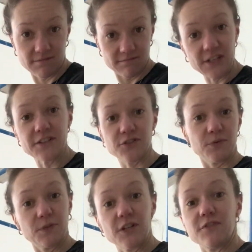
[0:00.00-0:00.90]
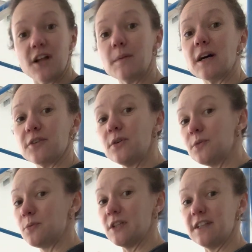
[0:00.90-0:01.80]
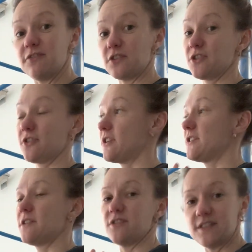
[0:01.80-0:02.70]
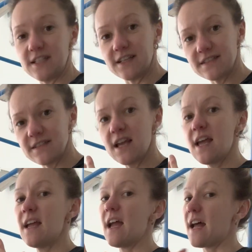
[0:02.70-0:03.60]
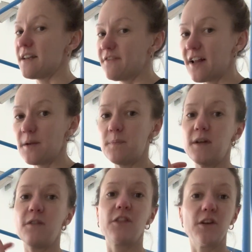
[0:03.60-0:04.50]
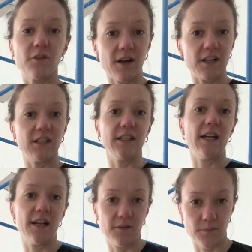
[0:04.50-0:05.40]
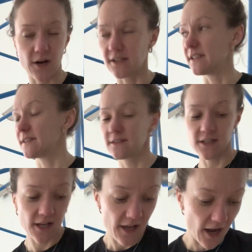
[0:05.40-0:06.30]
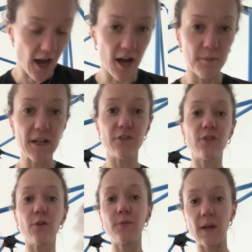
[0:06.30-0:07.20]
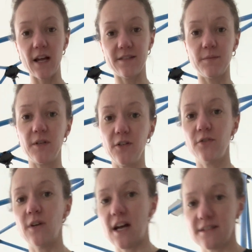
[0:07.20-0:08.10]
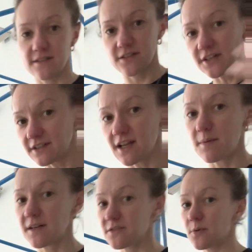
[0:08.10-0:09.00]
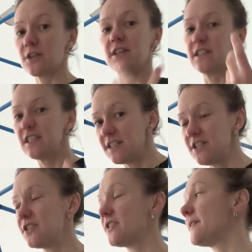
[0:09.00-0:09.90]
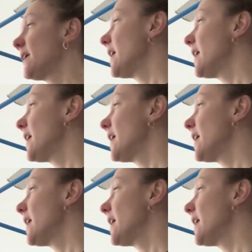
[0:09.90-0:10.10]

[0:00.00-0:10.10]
dancer Rudolf Laban who really first started to see this and develop it theoretically and in practice. And so as somebody who has studied Laban's work and teaches it,